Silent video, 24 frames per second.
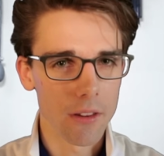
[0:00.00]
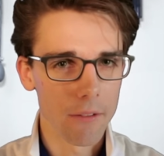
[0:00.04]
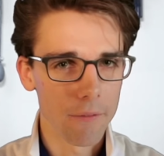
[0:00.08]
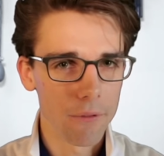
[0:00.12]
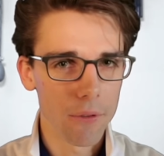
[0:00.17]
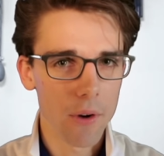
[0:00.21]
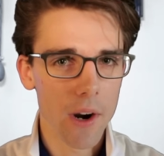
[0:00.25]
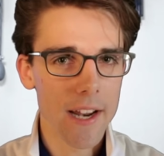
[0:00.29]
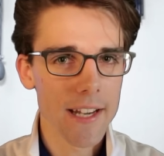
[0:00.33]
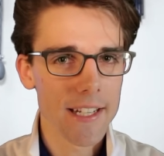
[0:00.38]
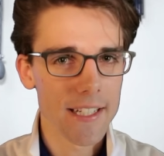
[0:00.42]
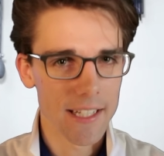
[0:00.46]
the
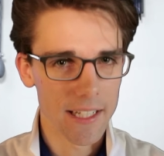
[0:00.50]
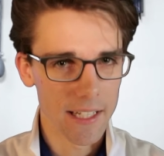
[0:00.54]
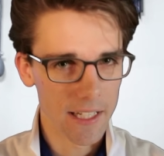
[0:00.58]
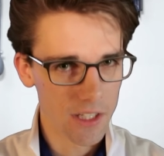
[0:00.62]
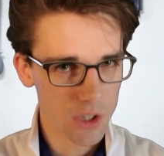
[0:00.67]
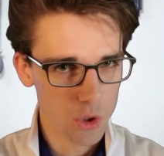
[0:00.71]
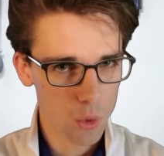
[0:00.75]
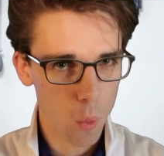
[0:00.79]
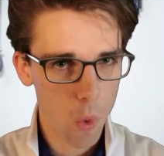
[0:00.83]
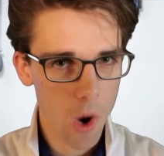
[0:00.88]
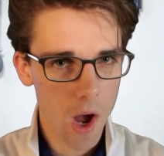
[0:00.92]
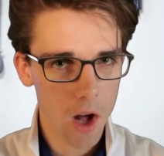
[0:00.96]
phrasing
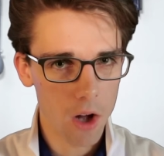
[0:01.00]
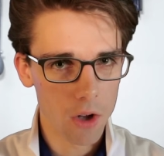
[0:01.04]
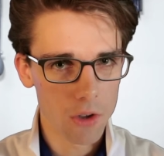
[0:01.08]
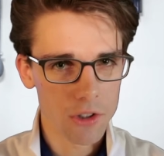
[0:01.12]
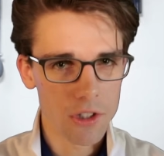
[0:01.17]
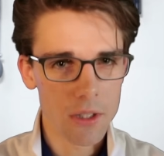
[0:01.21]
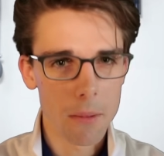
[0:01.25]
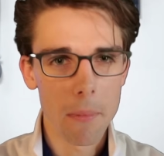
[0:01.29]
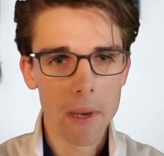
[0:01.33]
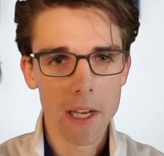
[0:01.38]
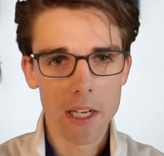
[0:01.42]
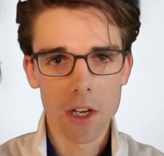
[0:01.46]
as well
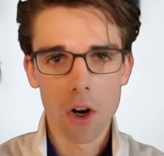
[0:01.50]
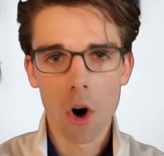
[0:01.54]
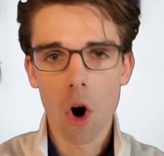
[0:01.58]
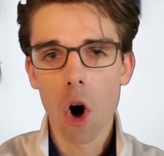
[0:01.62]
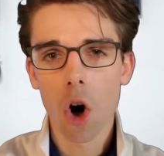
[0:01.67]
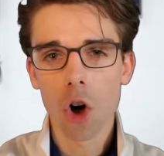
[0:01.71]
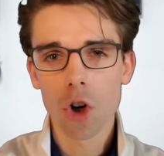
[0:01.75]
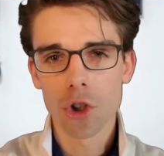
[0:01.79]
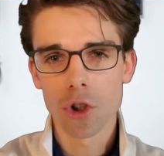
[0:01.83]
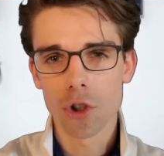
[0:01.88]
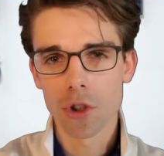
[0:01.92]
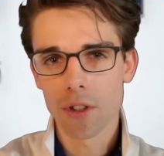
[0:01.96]
to make it
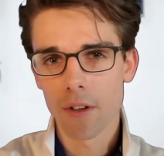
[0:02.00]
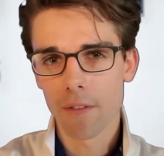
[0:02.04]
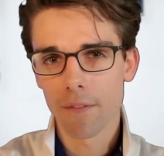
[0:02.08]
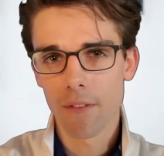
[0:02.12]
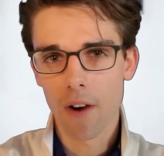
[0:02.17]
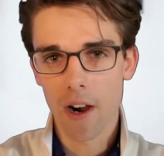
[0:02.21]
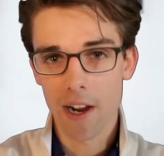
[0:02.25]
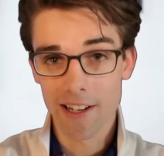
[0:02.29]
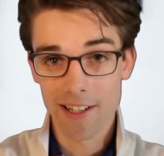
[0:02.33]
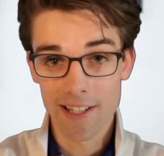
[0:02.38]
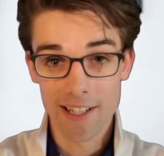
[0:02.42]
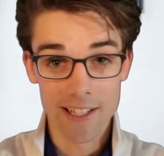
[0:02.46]
harder to
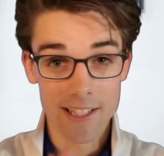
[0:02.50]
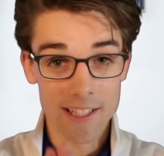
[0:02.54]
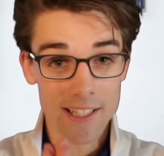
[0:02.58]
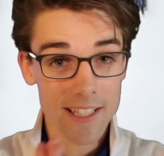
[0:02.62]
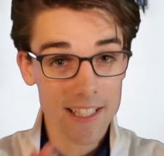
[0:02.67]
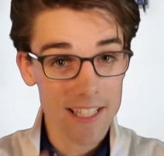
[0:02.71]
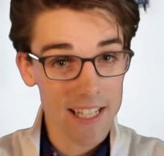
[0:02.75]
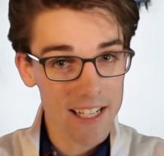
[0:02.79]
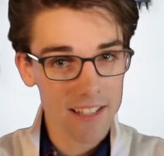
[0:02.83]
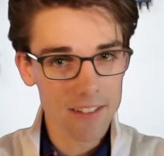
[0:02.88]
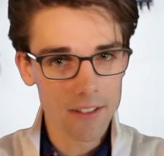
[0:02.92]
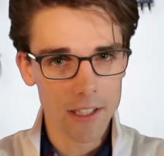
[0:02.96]
find his
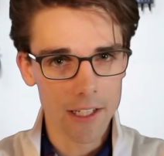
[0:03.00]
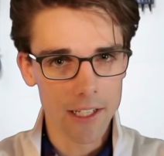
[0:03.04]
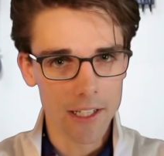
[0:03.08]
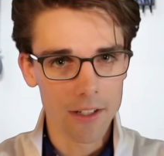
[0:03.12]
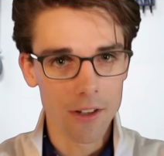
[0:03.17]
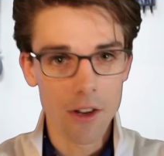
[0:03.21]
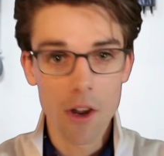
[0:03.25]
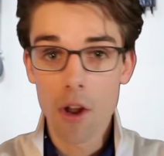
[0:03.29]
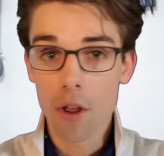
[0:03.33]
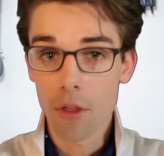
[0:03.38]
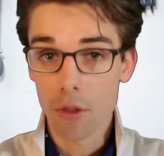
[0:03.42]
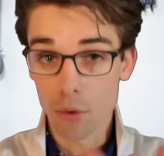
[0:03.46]
stealing
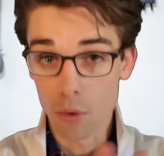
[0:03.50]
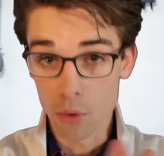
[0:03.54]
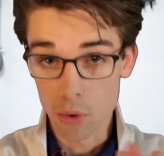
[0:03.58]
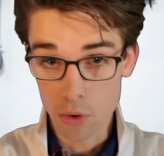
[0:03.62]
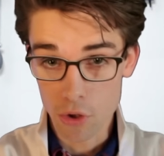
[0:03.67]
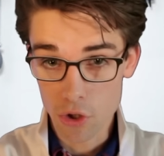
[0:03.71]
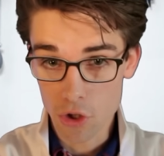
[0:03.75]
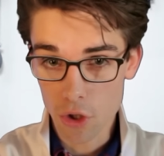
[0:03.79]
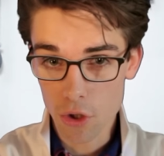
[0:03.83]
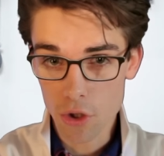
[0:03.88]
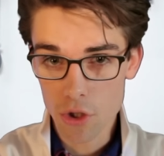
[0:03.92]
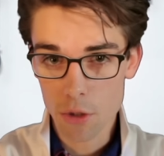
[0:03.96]
through
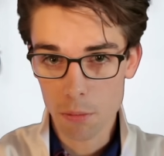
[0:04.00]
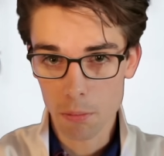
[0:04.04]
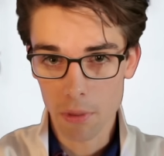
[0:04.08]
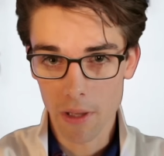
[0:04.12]
search